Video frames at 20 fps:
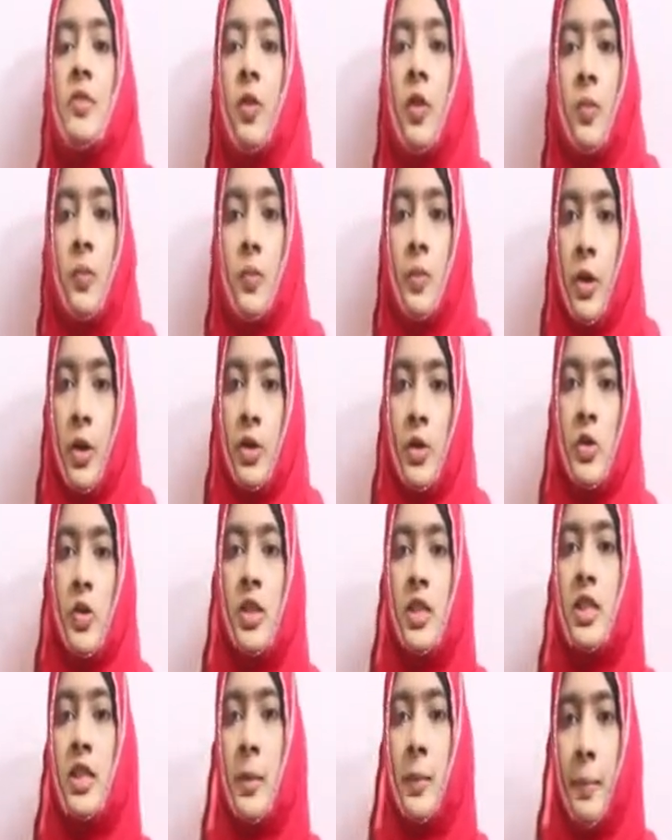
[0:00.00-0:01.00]
for
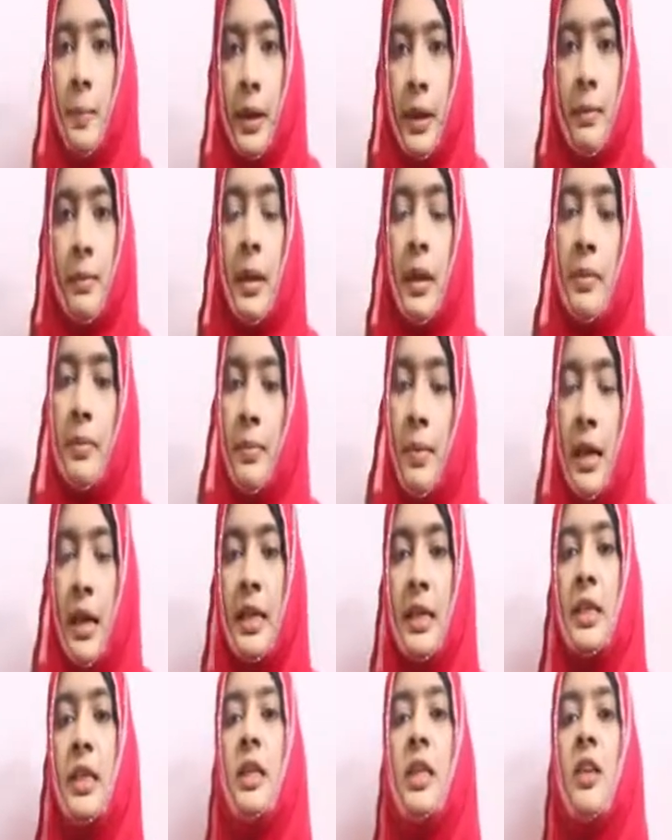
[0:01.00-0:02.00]
producing the pigment
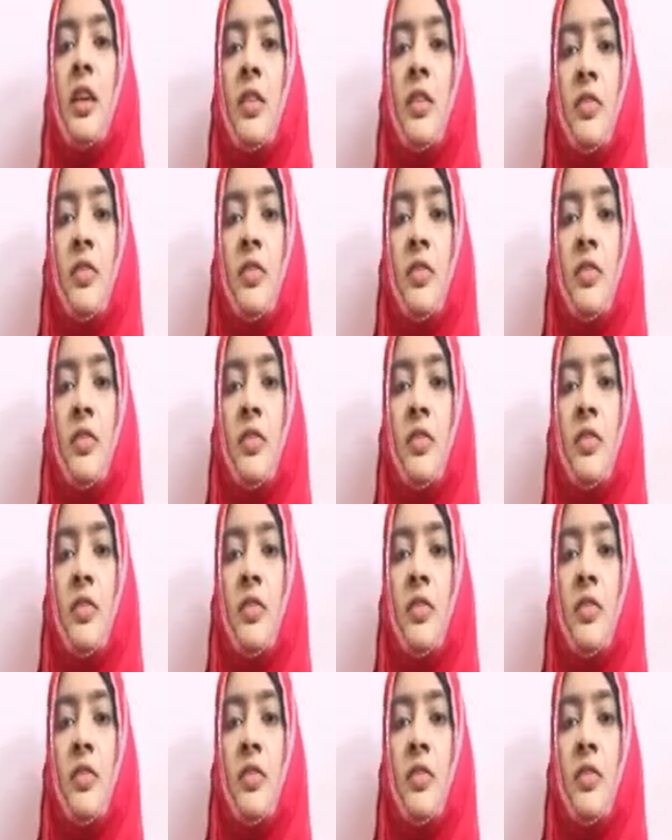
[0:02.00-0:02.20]
melanin,